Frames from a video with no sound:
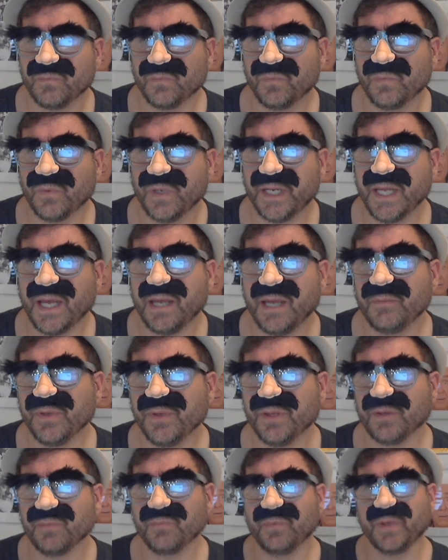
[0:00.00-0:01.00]
When I
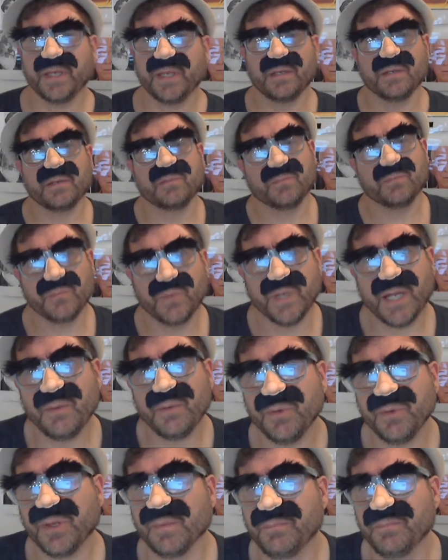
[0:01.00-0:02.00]
was
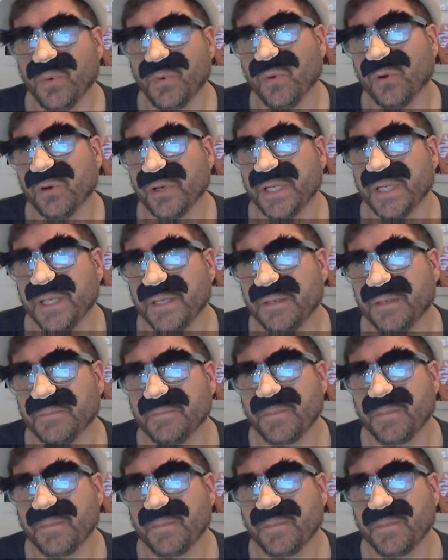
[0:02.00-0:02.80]
born in,